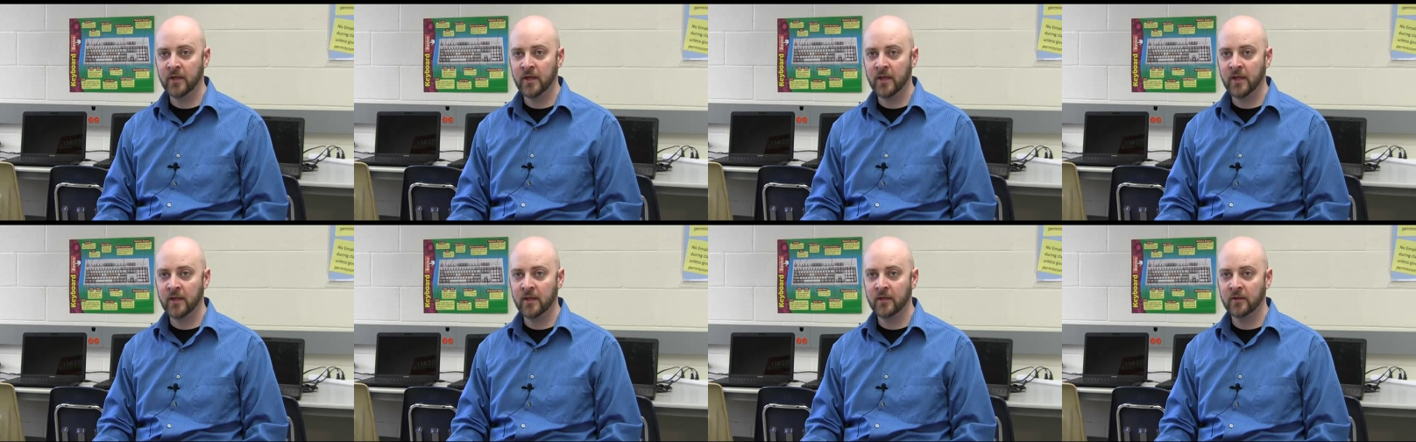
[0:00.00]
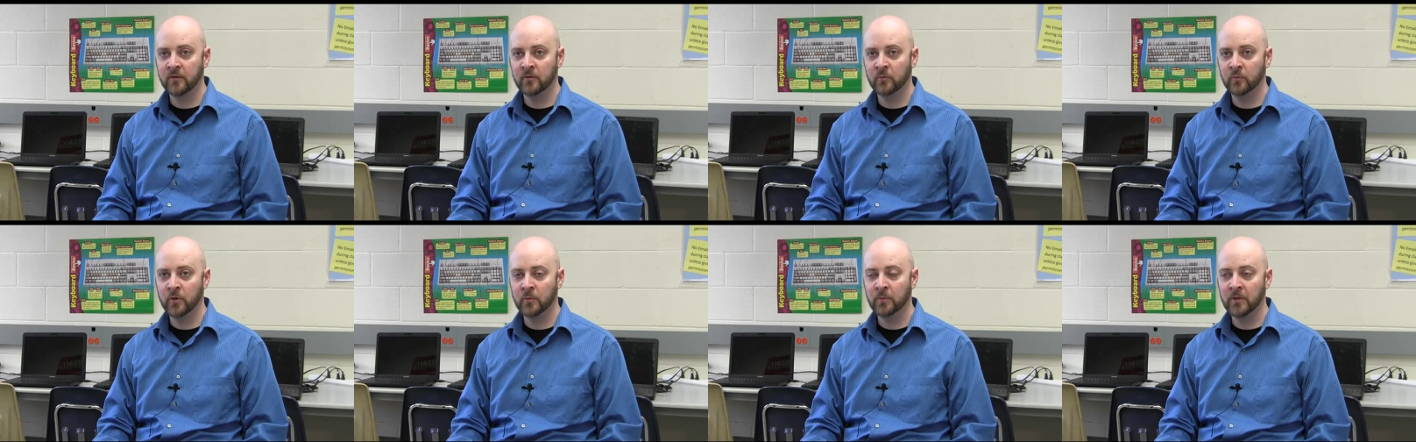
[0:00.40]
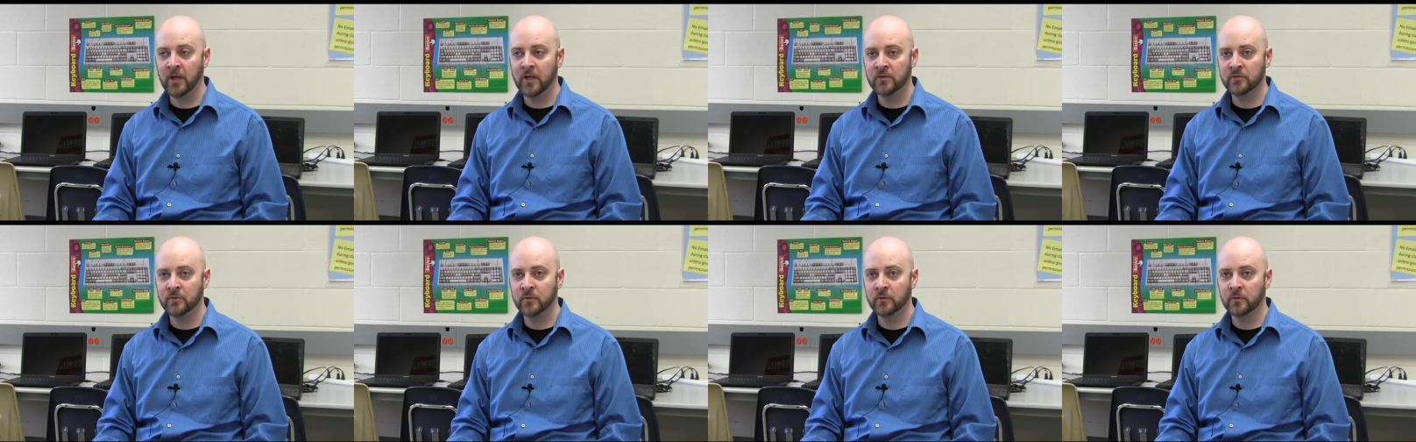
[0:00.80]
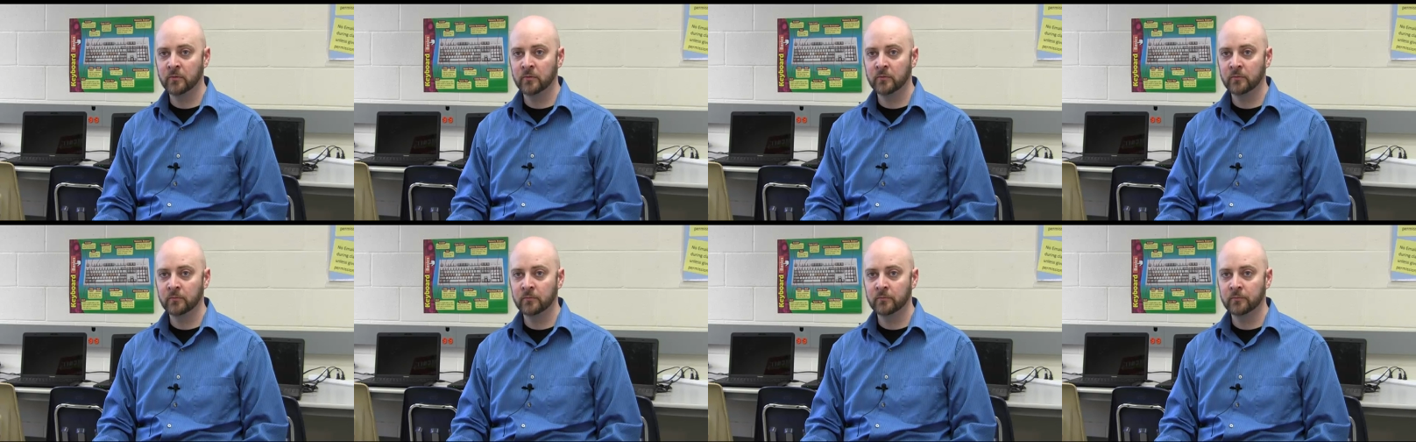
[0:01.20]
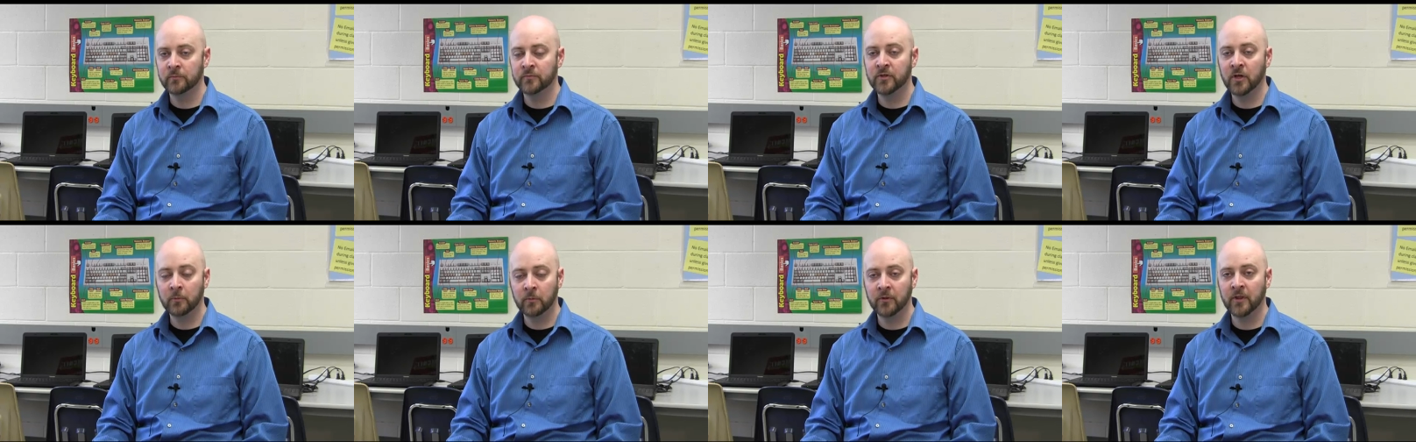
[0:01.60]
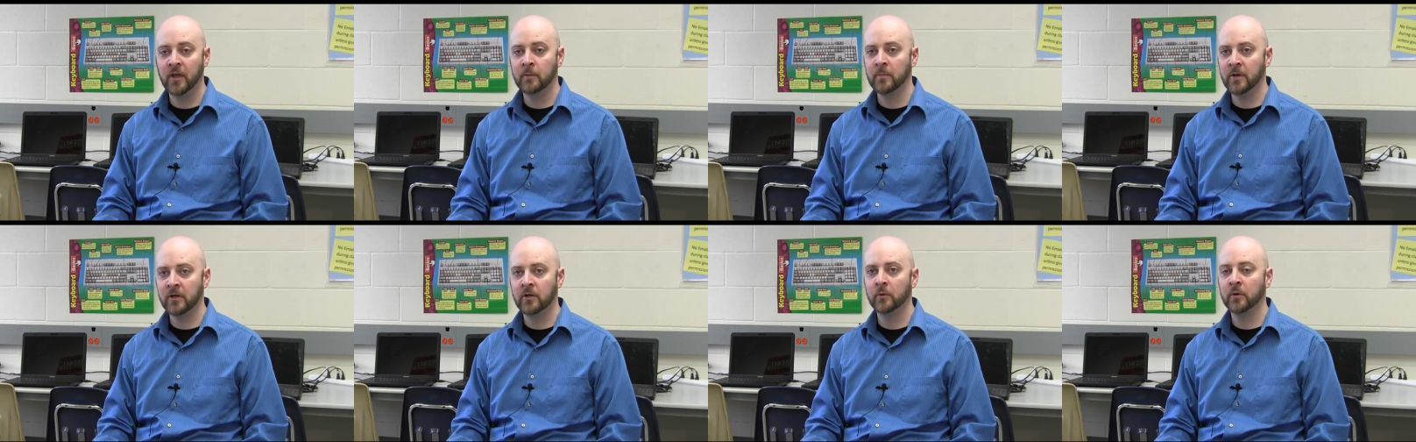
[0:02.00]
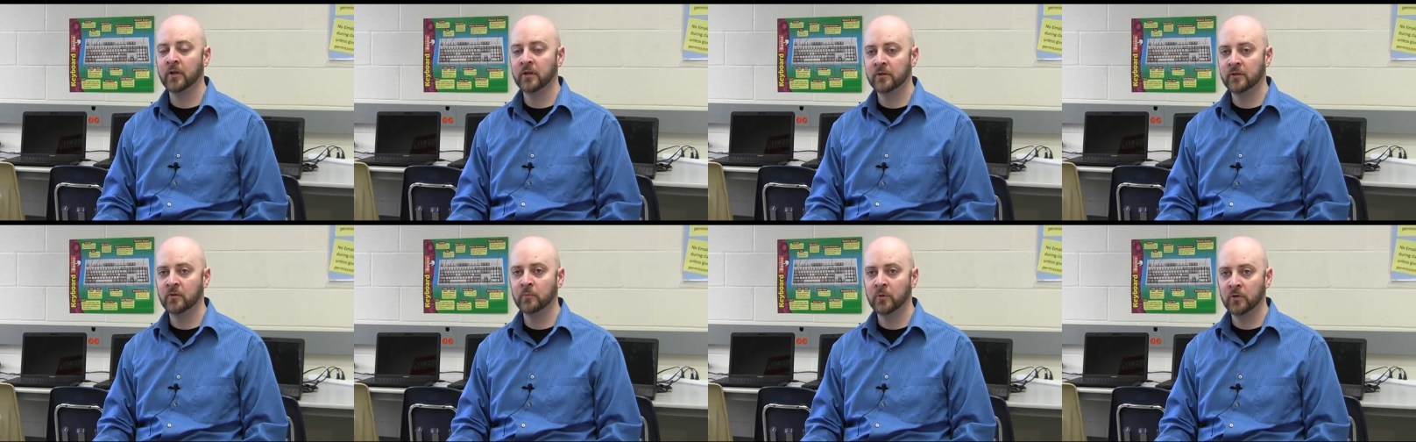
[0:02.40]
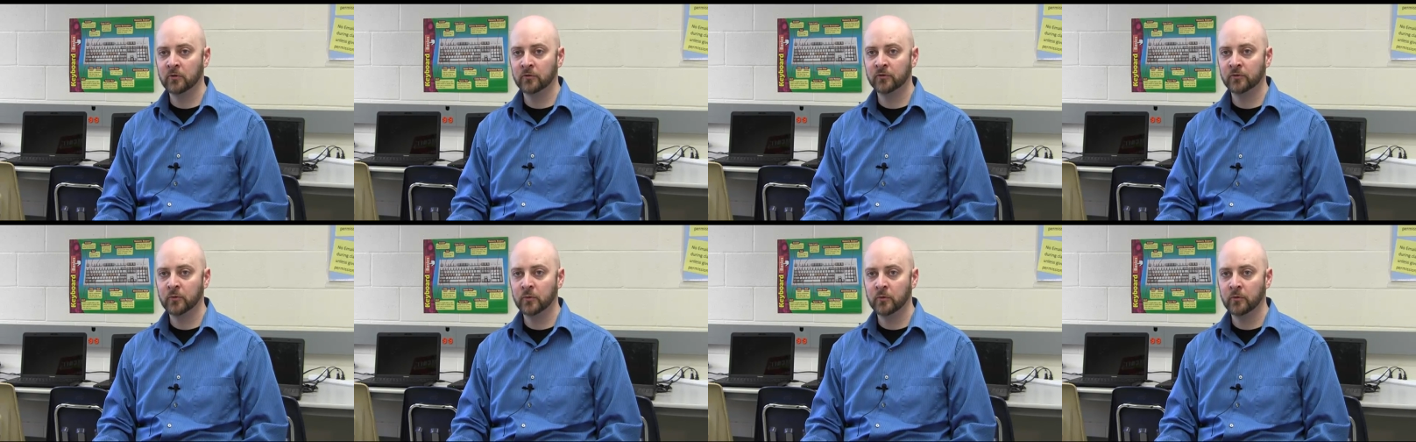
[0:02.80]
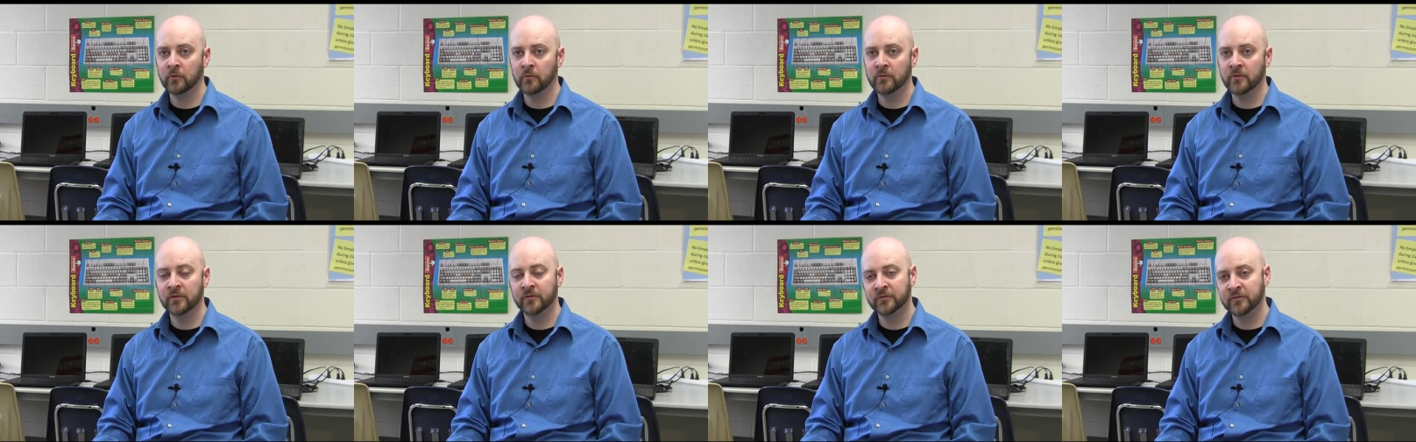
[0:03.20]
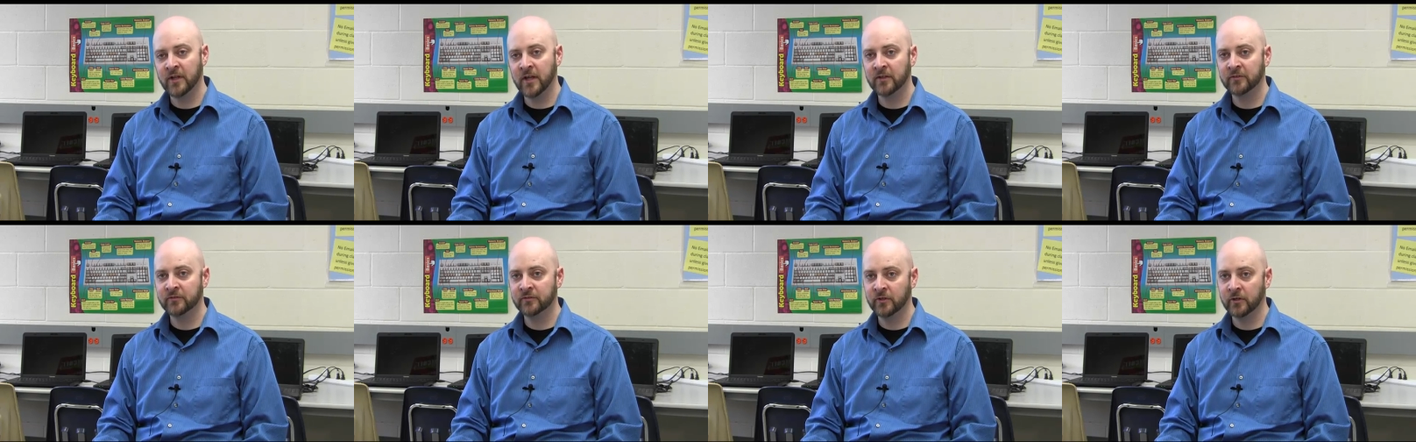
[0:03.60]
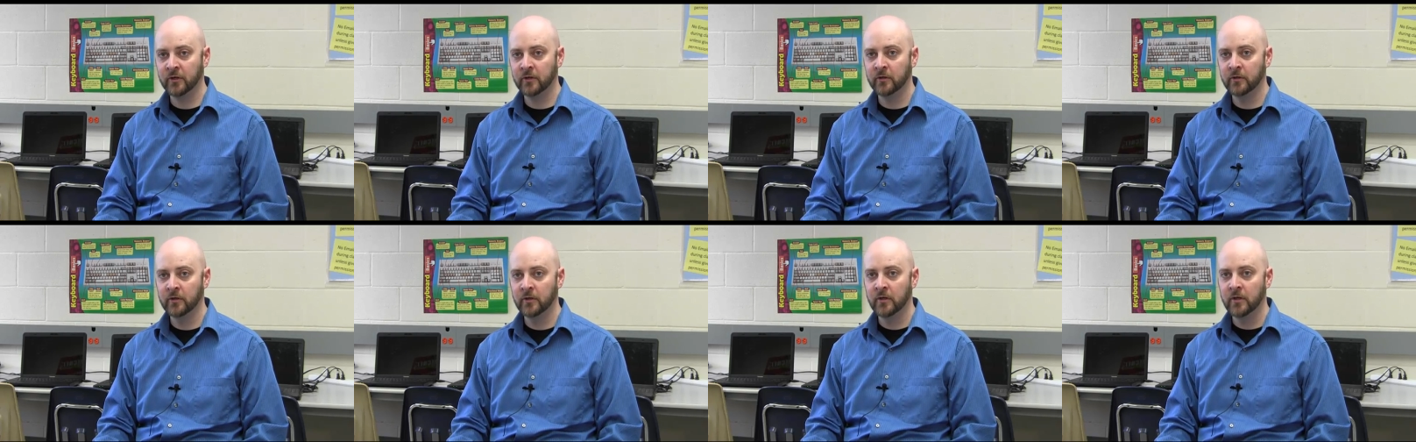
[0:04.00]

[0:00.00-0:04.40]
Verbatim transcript: and we plan to double that by going into the middle school this next year.